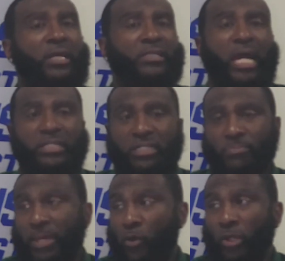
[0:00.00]
y'all just
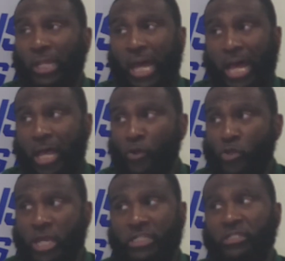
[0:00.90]
met online or
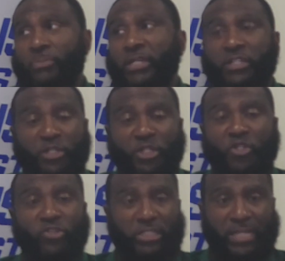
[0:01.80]
y'all just met in the
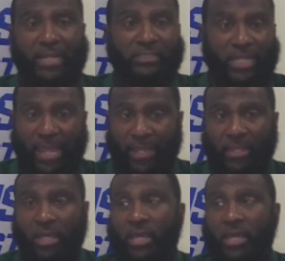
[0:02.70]
street that day